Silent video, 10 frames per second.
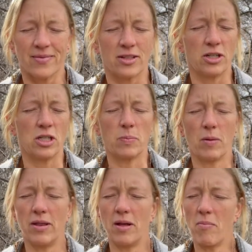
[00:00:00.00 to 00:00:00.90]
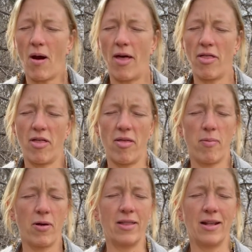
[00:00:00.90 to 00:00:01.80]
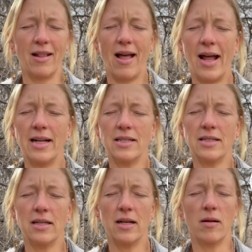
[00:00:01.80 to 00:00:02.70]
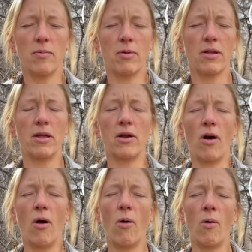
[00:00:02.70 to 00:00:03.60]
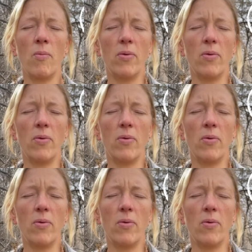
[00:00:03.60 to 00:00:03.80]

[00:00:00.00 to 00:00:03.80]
just breathe in breath. Breathe in light, breathe in hope.